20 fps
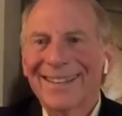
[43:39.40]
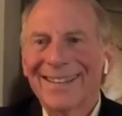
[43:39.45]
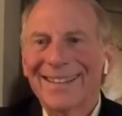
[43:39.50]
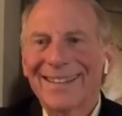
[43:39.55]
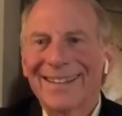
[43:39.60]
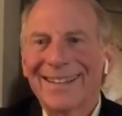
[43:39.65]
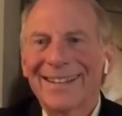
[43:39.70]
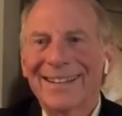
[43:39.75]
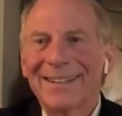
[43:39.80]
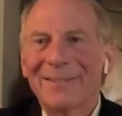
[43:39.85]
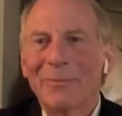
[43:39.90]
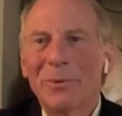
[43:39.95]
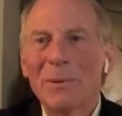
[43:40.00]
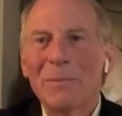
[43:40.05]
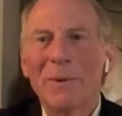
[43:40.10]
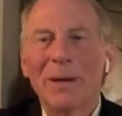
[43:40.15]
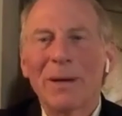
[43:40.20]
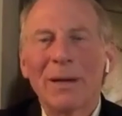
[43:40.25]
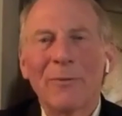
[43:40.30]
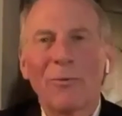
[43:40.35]

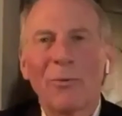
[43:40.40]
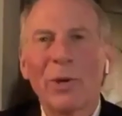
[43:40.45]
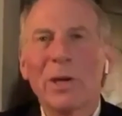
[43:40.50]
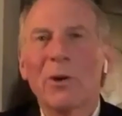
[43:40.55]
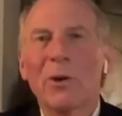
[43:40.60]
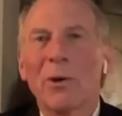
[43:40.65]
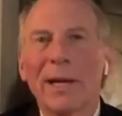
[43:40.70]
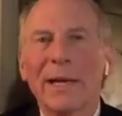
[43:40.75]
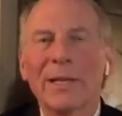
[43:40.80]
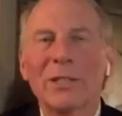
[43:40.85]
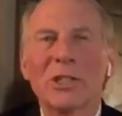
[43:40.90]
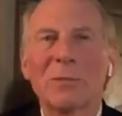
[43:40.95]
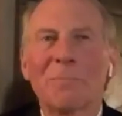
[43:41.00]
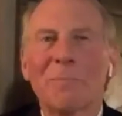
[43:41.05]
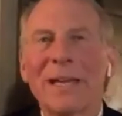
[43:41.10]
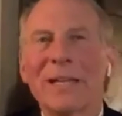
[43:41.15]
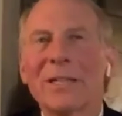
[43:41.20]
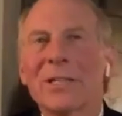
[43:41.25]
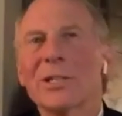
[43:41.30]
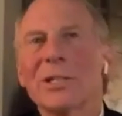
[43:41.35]
If we create
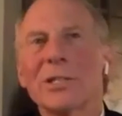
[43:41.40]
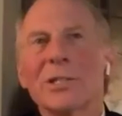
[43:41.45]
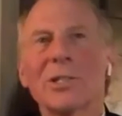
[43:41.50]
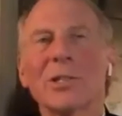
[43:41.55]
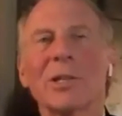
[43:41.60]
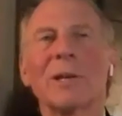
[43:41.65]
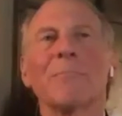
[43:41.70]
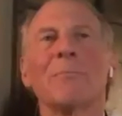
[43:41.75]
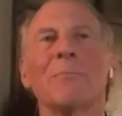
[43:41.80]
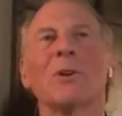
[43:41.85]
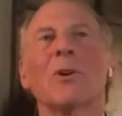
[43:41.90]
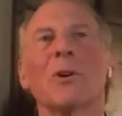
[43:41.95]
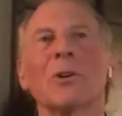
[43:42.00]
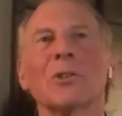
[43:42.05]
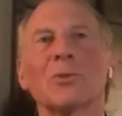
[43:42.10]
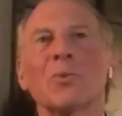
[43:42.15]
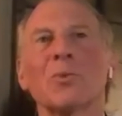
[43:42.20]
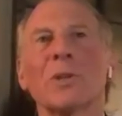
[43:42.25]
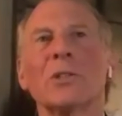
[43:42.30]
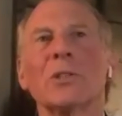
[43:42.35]
spaces
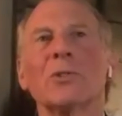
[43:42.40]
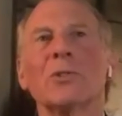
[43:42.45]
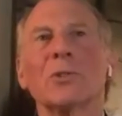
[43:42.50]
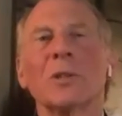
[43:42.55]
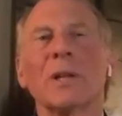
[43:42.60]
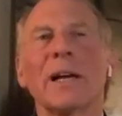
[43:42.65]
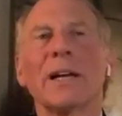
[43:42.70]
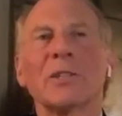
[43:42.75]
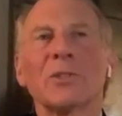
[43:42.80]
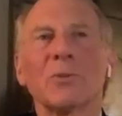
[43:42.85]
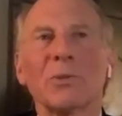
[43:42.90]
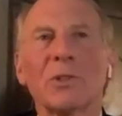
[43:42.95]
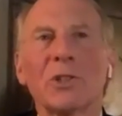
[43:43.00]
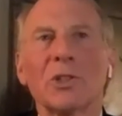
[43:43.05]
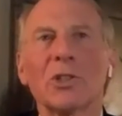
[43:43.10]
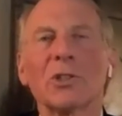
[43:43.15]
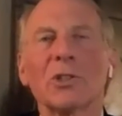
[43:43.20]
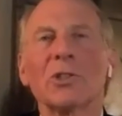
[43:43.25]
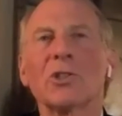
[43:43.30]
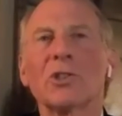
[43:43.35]
because we do less, we
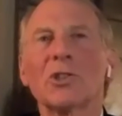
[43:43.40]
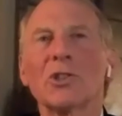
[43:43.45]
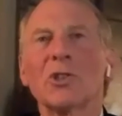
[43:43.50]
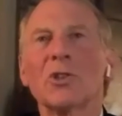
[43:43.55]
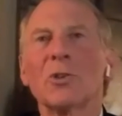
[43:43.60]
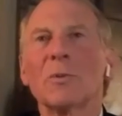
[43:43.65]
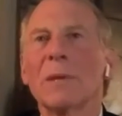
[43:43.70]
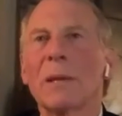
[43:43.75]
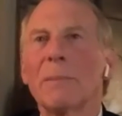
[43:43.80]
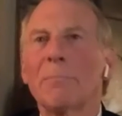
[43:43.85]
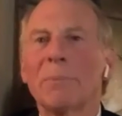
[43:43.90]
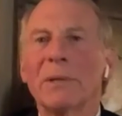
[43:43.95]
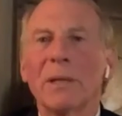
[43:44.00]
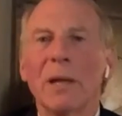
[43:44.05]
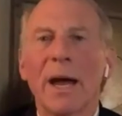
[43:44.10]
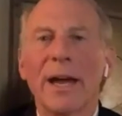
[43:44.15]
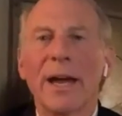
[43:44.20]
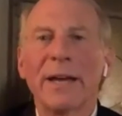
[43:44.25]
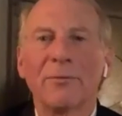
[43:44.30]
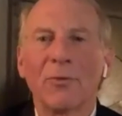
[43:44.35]
shouldn't assume that
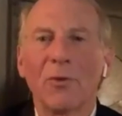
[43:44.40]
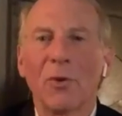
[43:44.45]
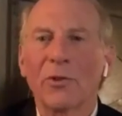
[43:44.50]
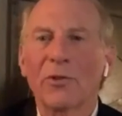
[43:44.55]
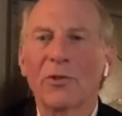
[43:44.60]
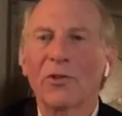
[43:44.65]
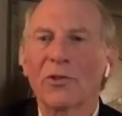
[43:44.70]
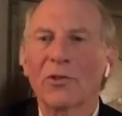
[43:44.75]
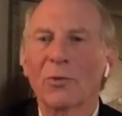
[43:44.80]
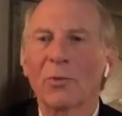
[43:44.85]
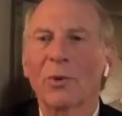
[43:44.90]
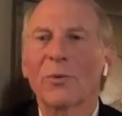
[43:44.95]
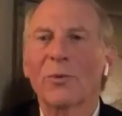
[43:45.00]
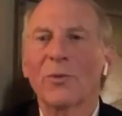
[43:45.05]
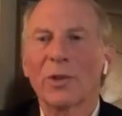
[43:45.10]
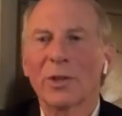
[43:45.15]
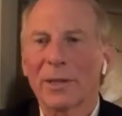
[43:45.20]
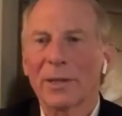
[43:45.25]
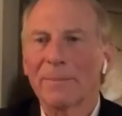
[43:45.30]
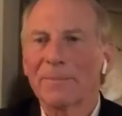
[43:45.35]
benign forces will
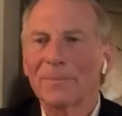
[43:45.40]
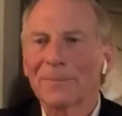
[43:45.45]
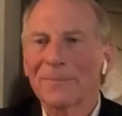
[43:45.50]
fill them.